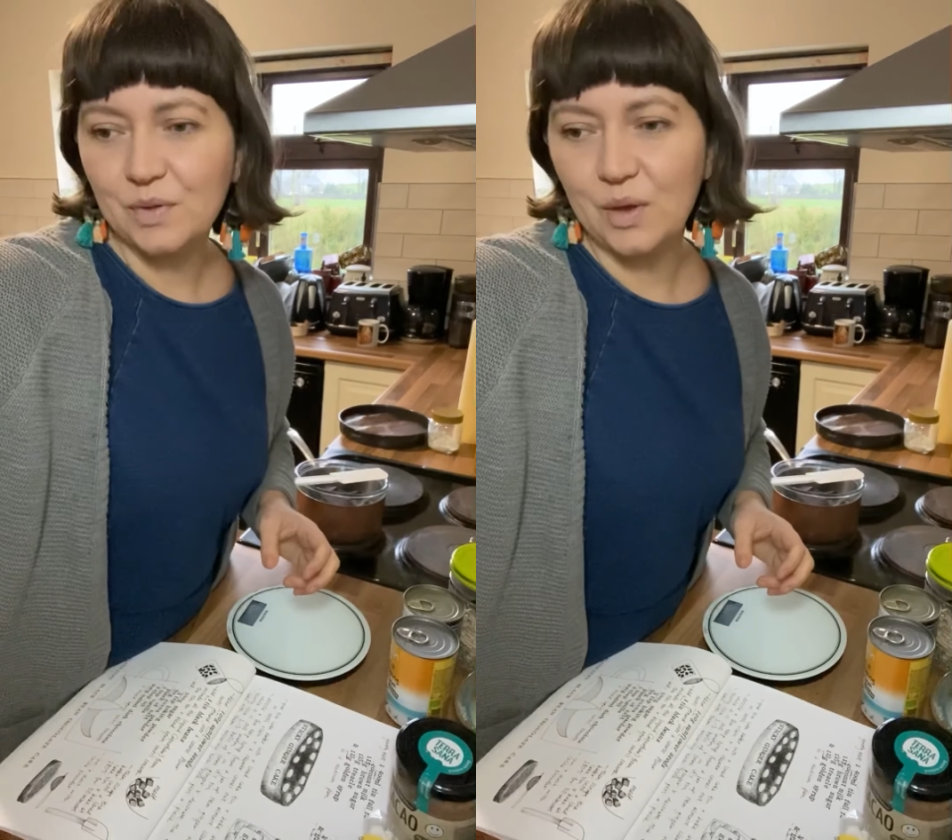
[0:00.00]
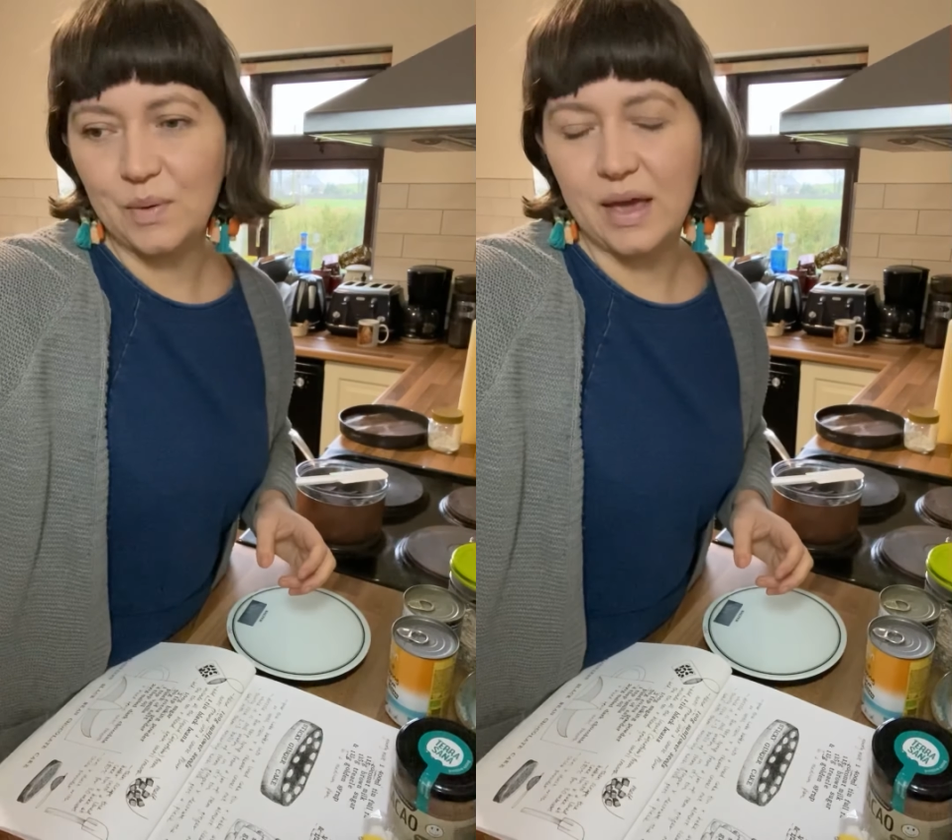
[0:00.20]

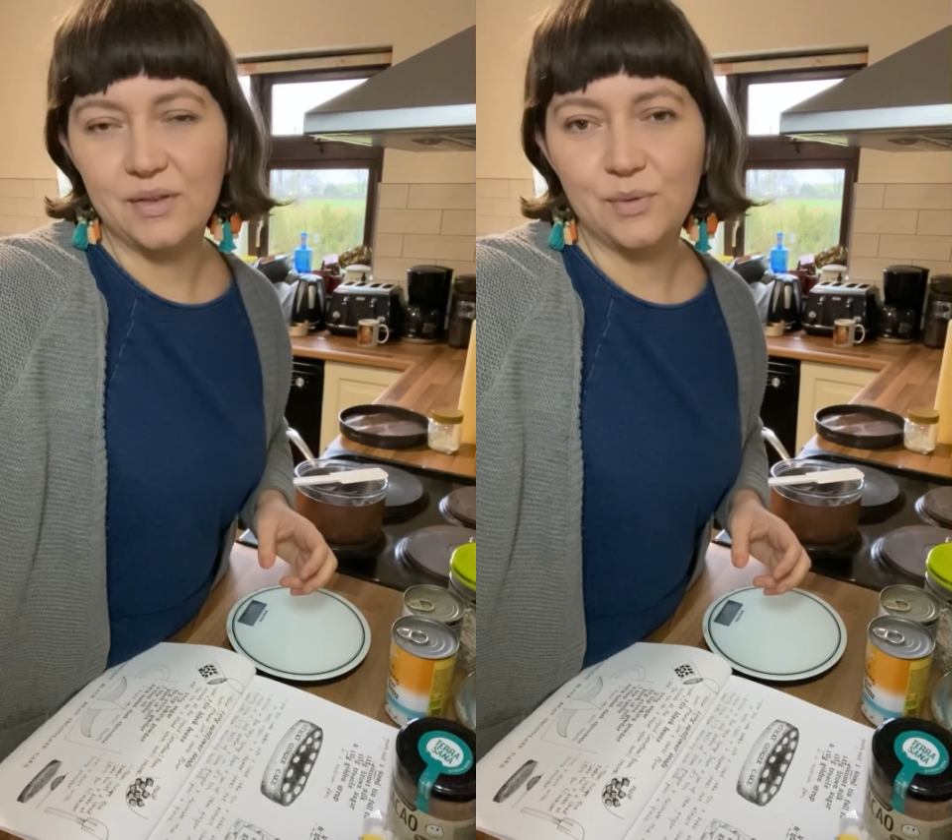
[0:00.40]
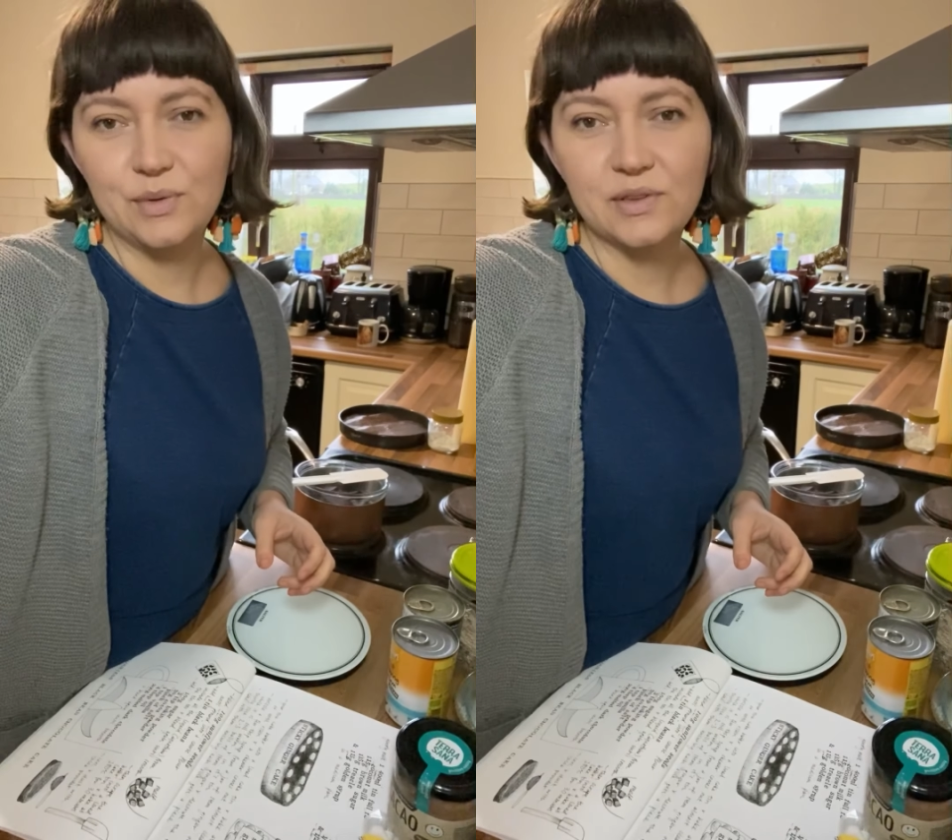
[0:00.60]
Okay,
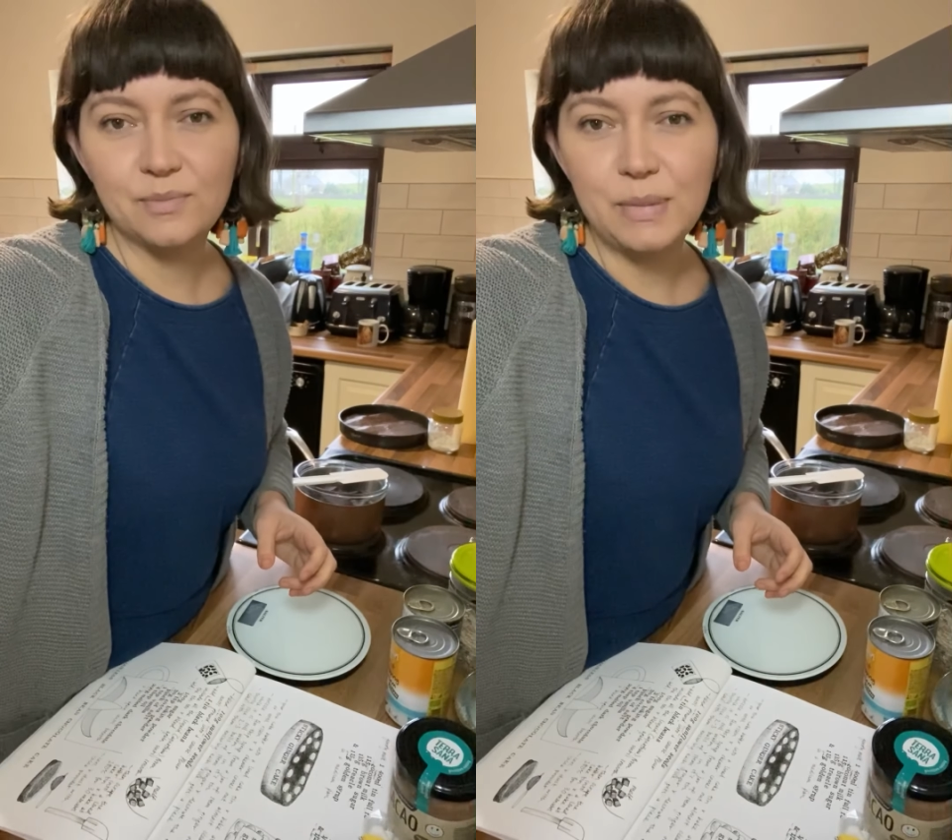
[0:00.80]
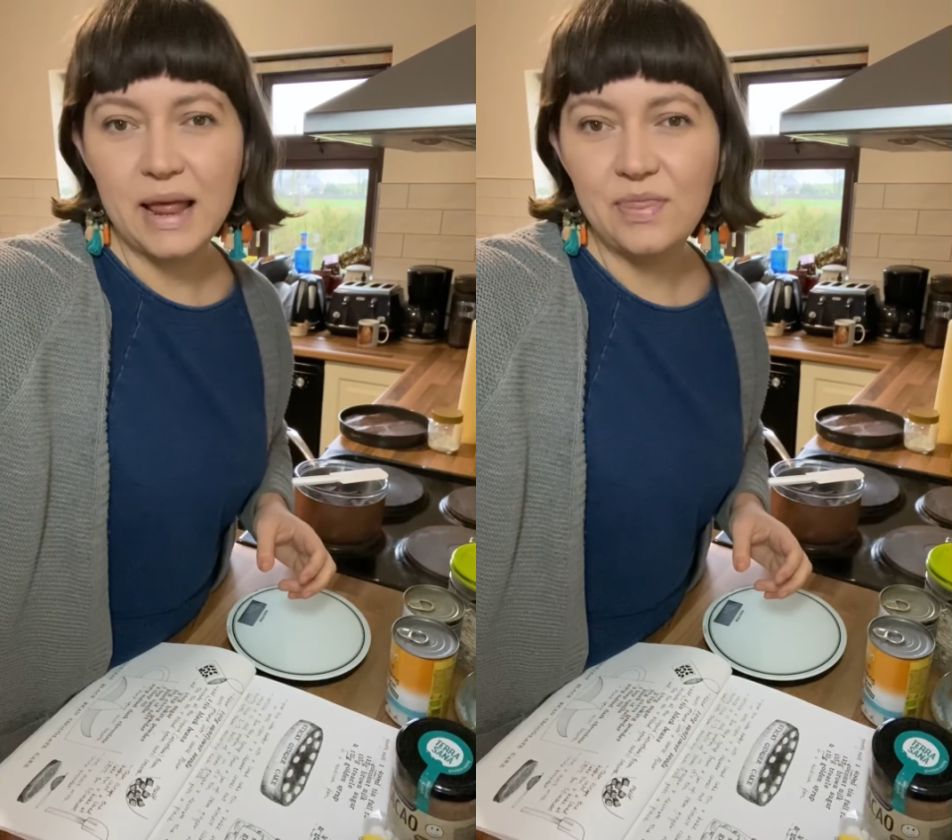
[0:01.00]
so just
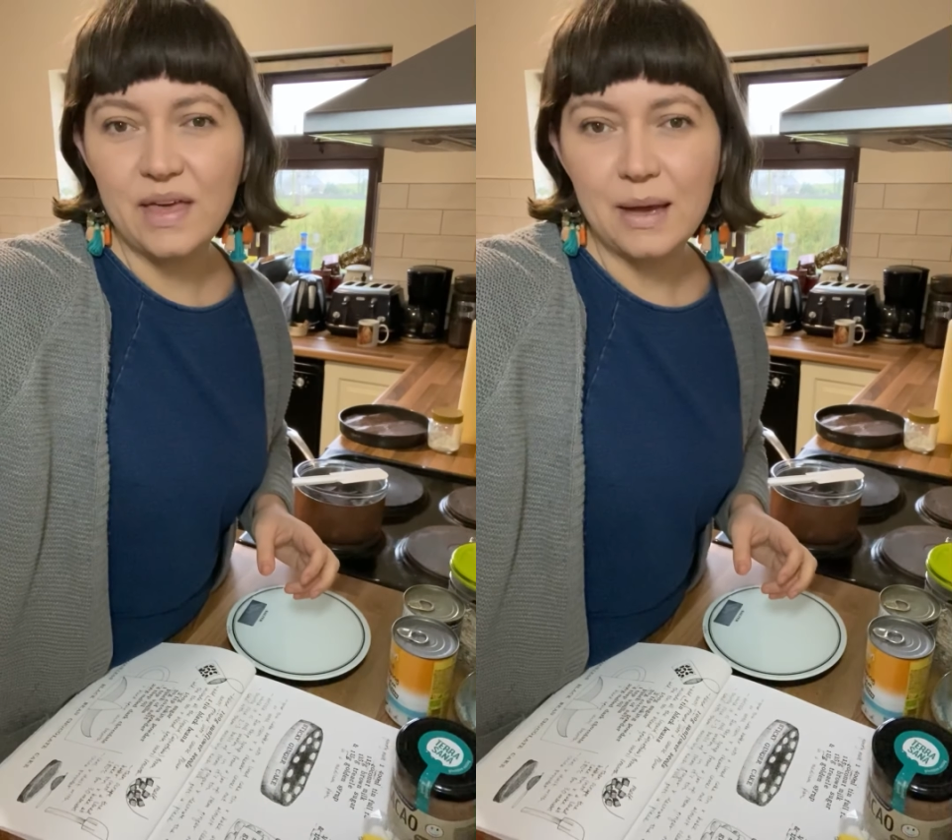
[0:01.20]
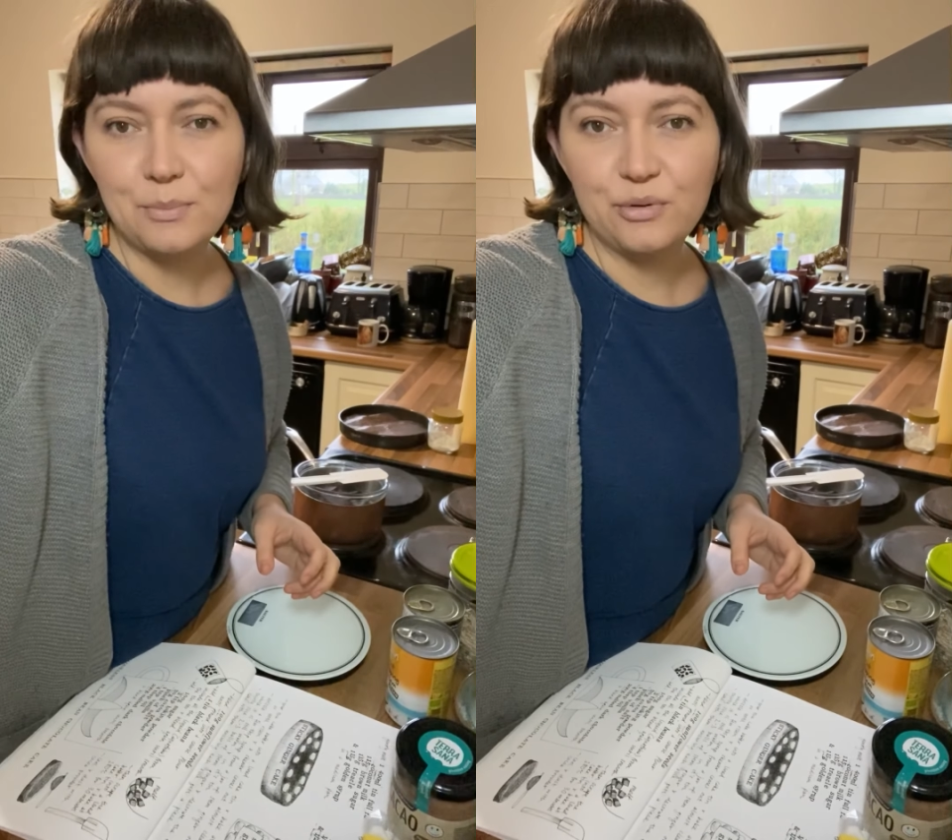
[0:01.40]
blend
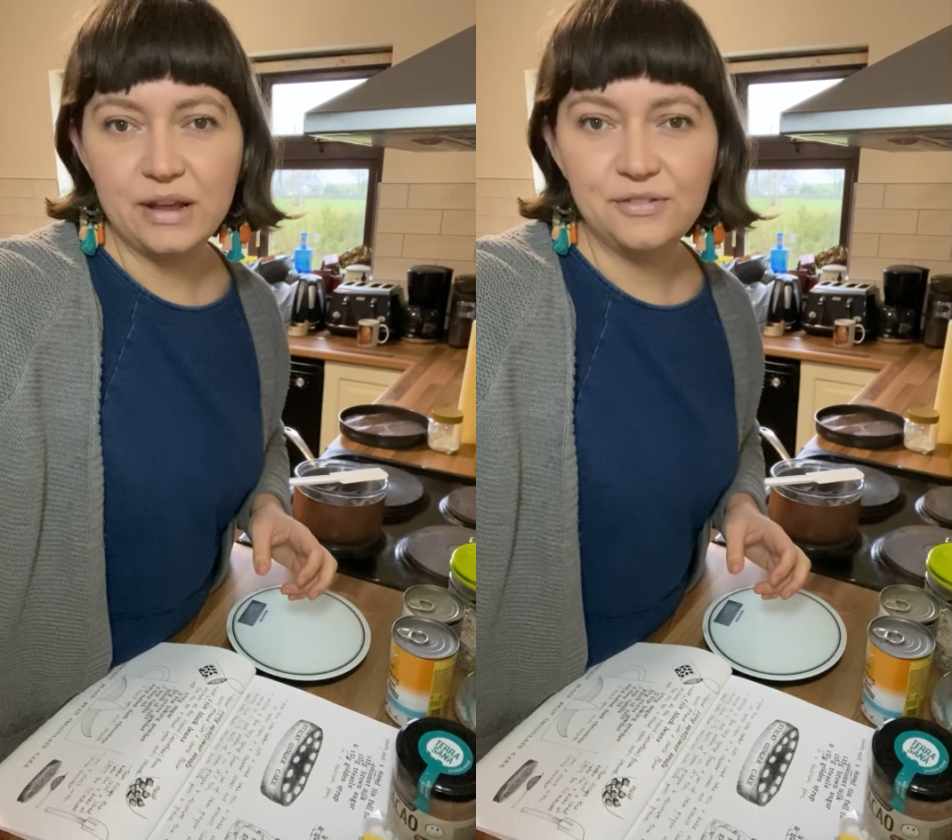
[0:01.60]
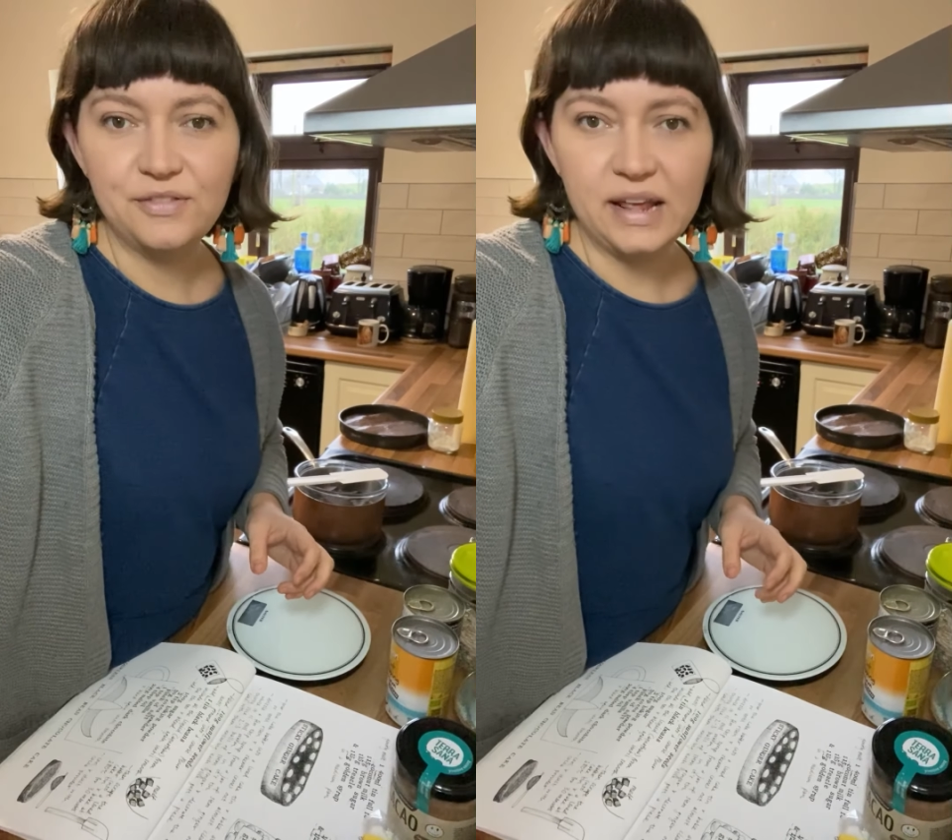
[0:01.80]
that
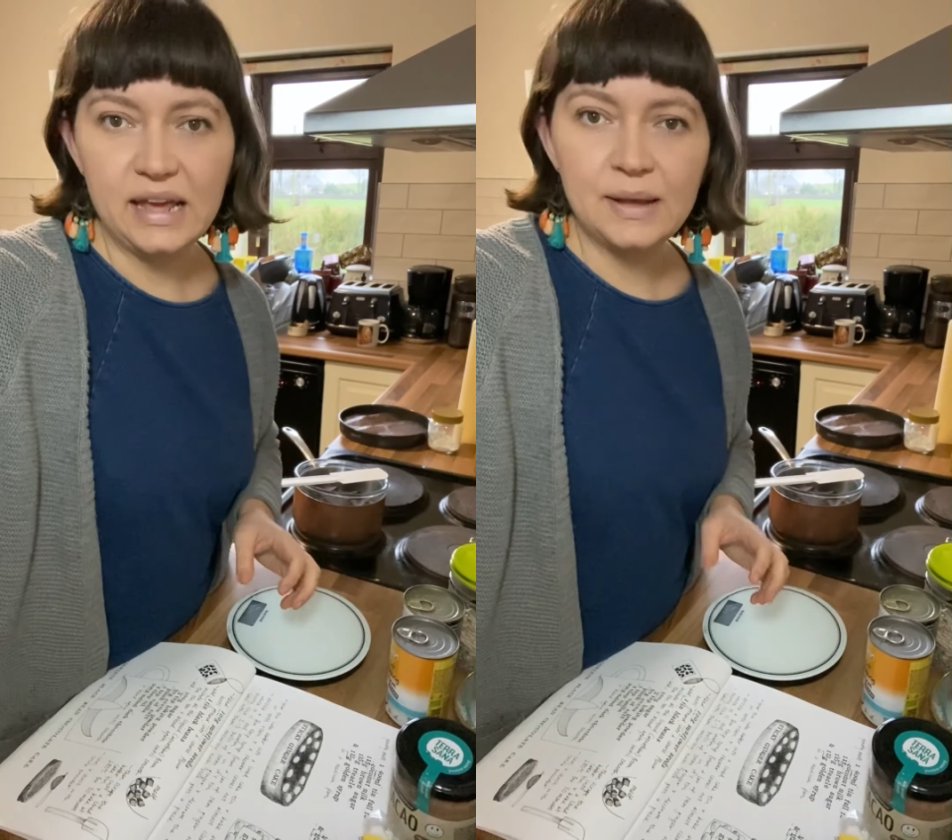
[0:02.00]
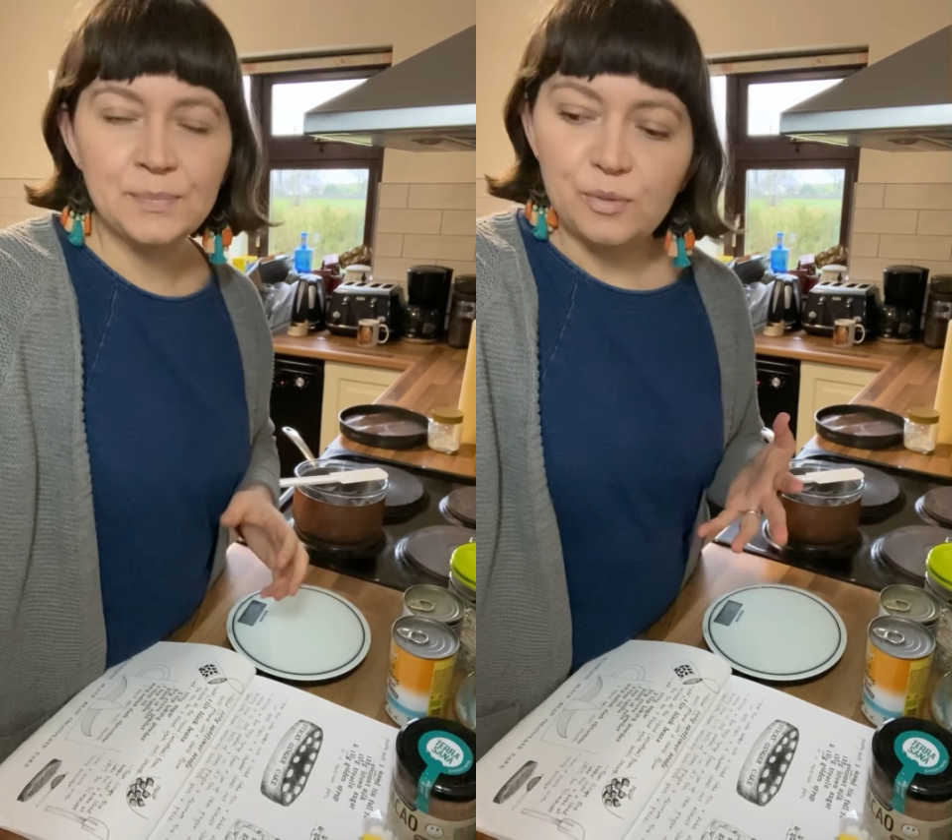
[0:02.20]

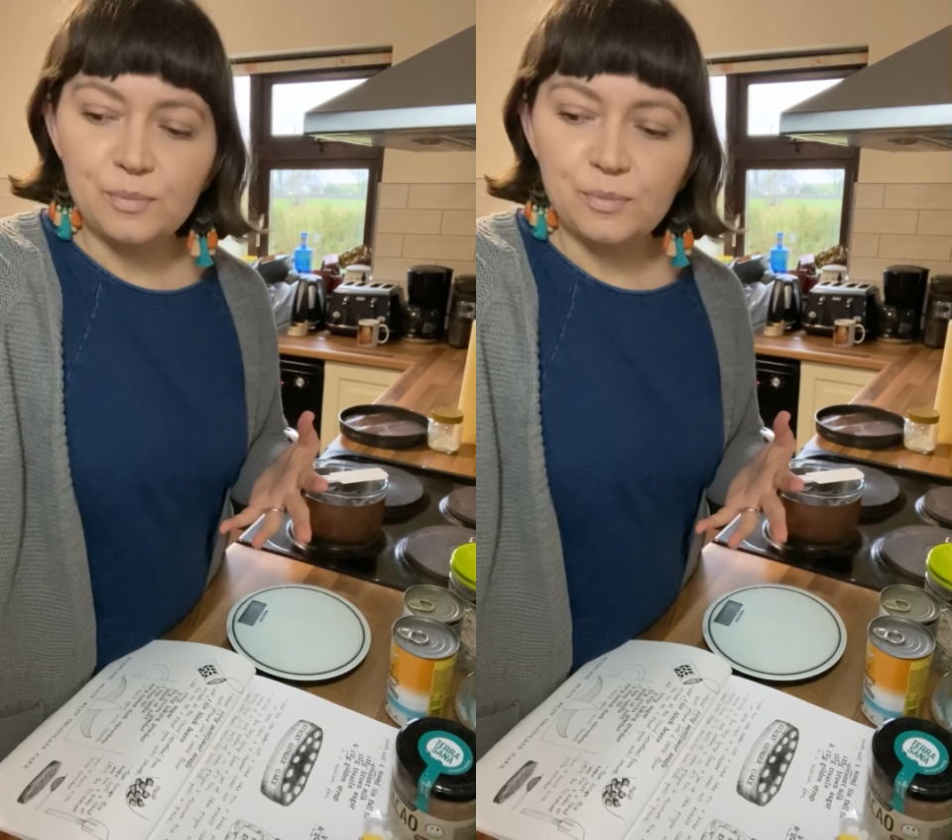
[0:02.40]
briefly.